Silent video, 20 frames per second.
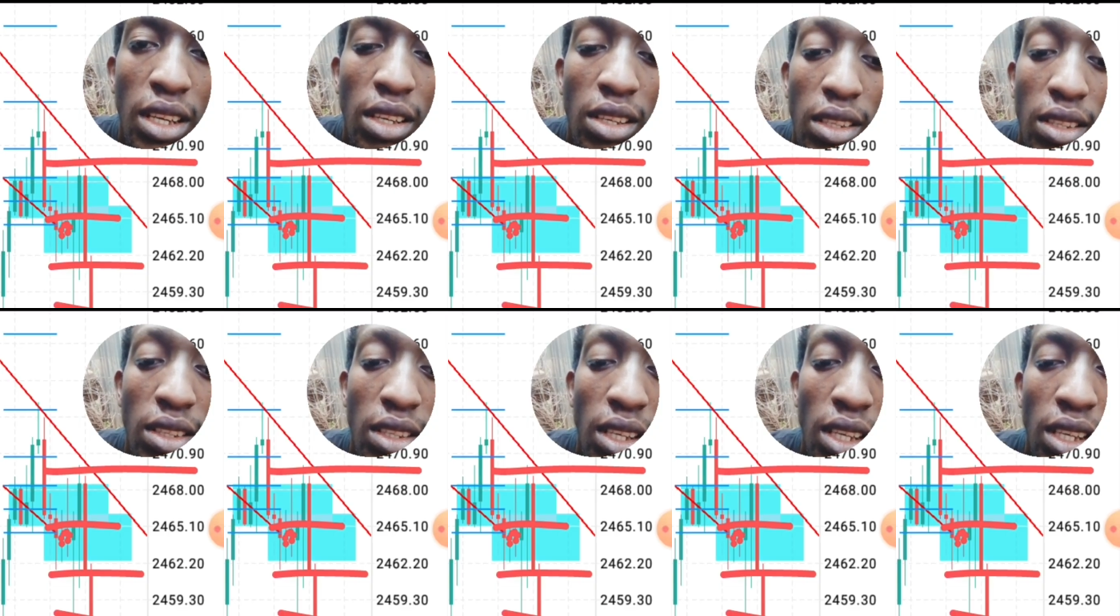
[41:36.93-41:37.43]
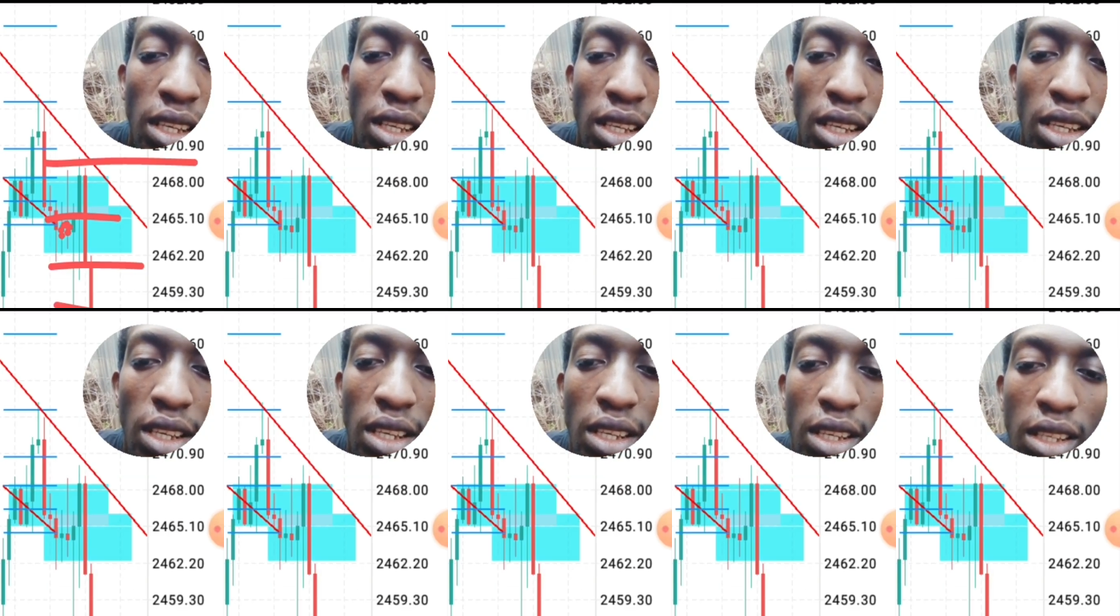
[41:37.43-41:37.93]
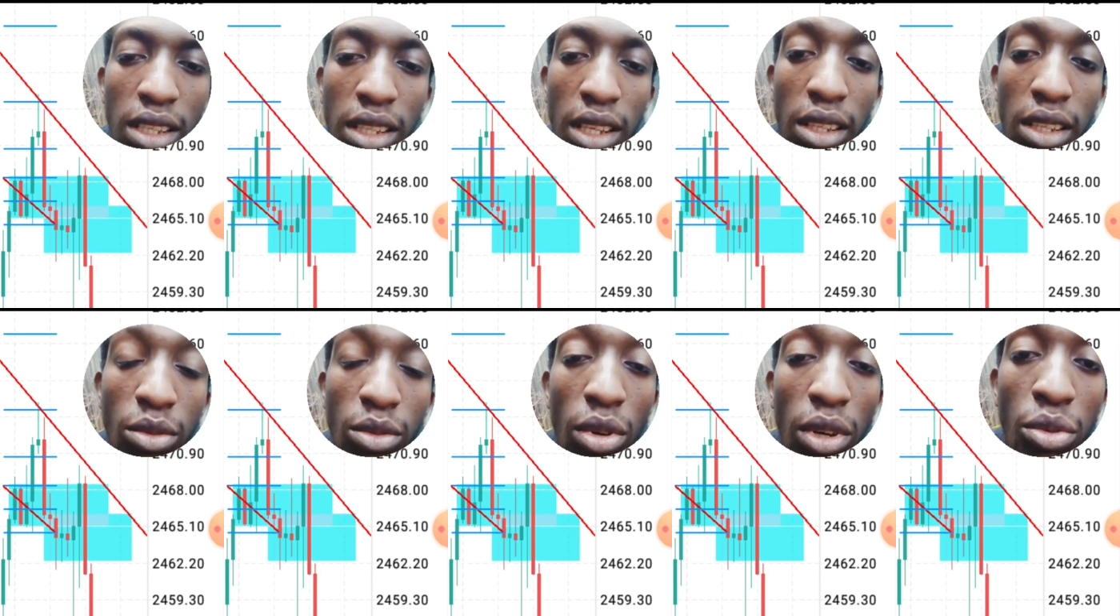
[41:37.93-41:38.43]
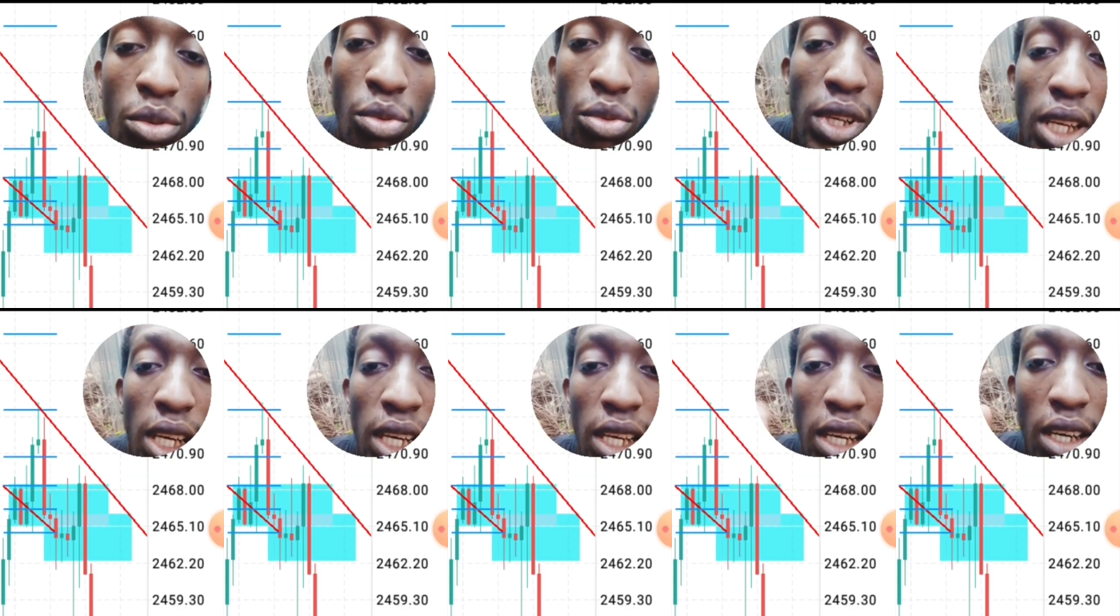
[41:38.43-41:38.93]
Okay? That's why we
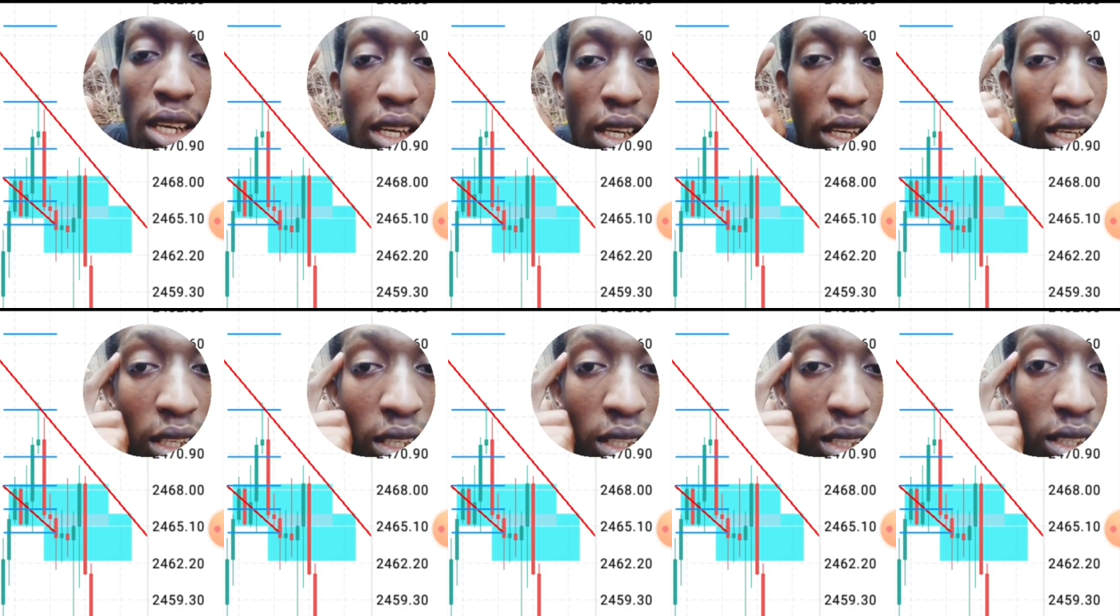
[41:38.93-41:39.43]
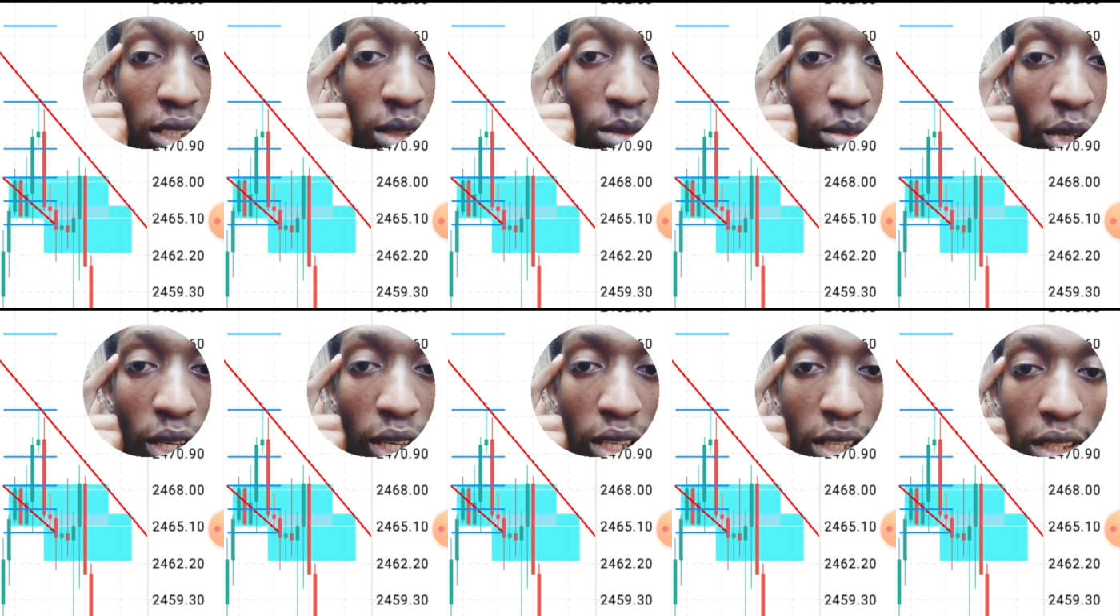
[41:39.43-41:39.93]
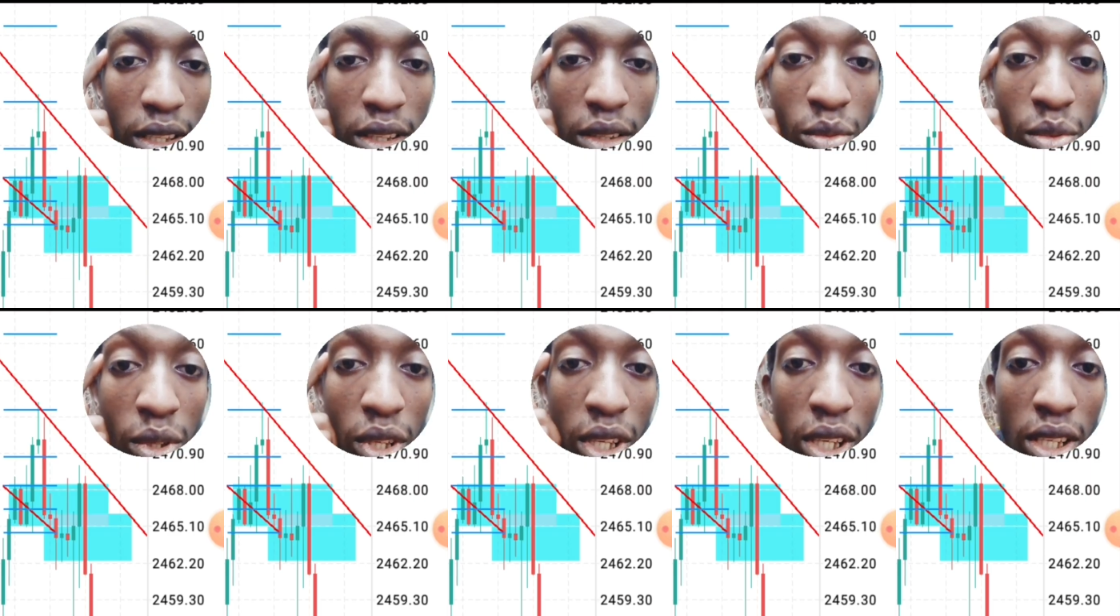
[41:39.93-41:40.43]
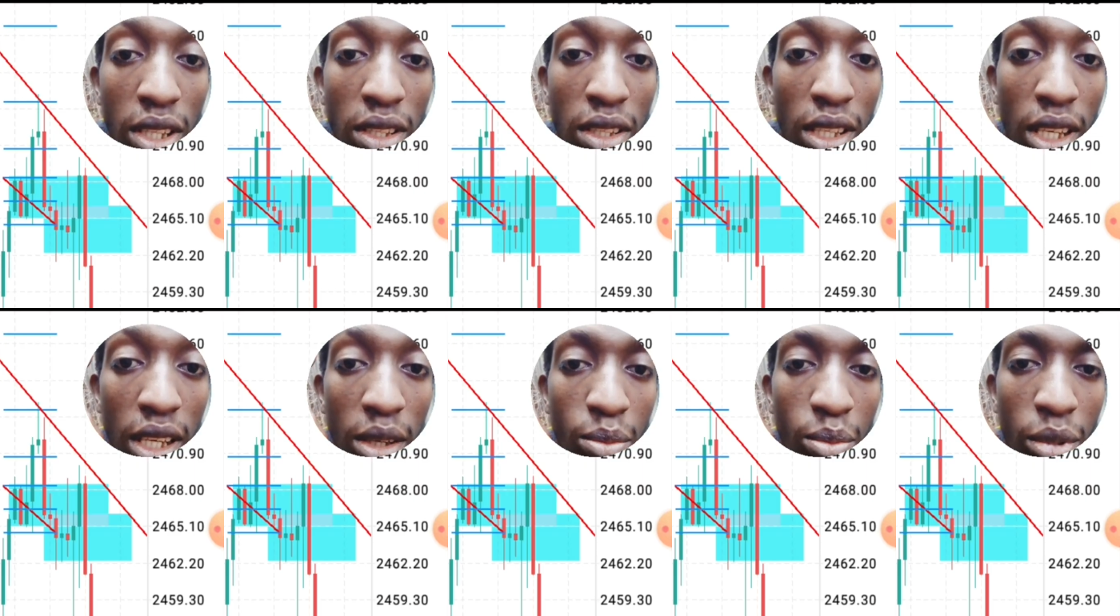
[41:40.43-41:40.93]
are smart. We are
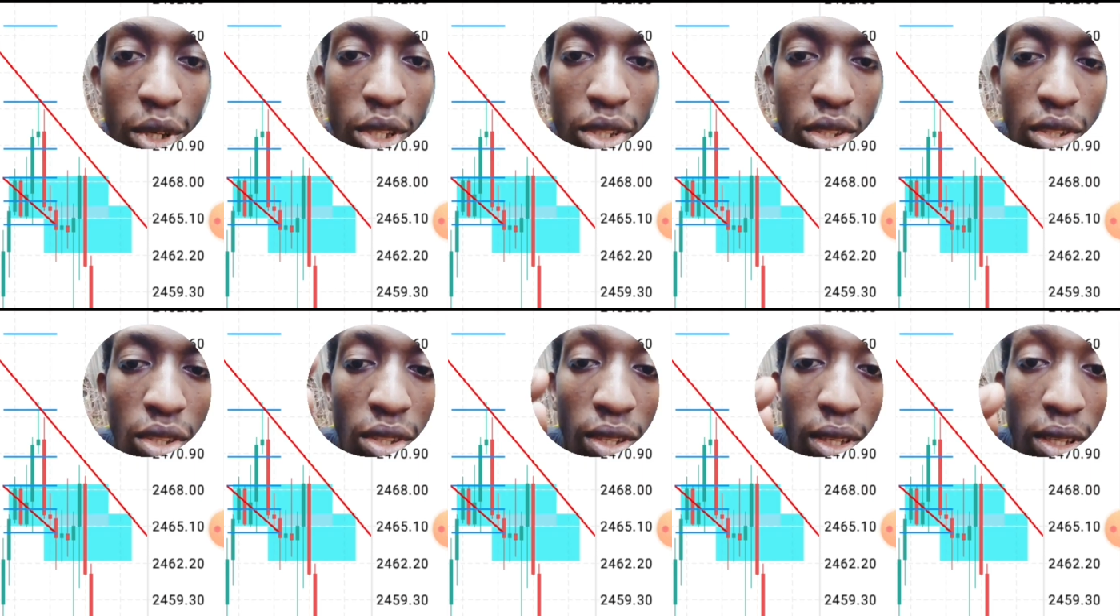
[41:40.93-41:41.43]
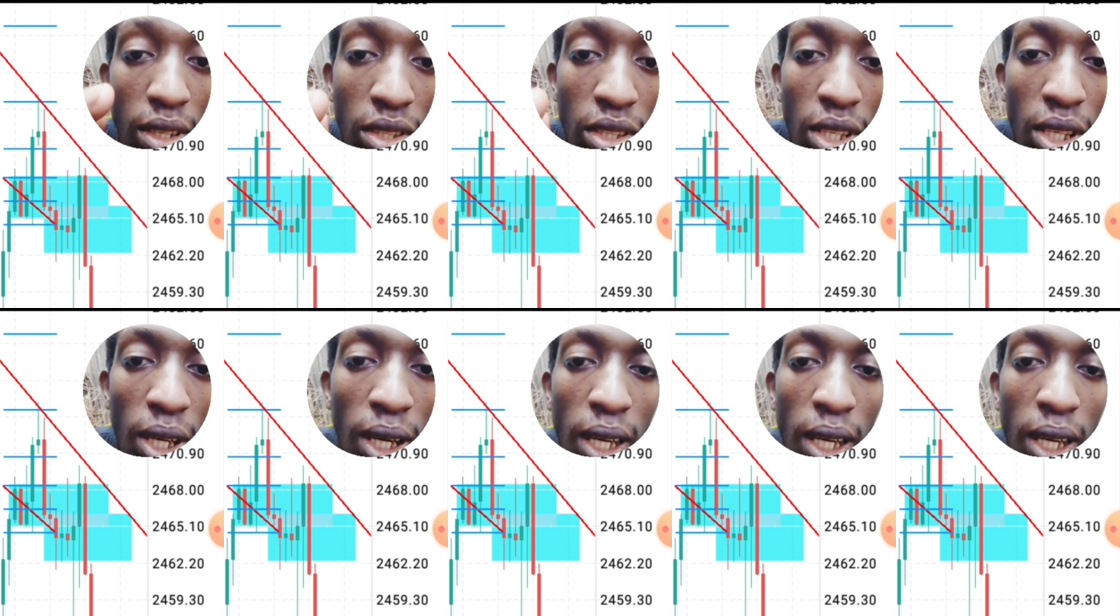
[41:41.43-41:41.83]
snipers, surgical.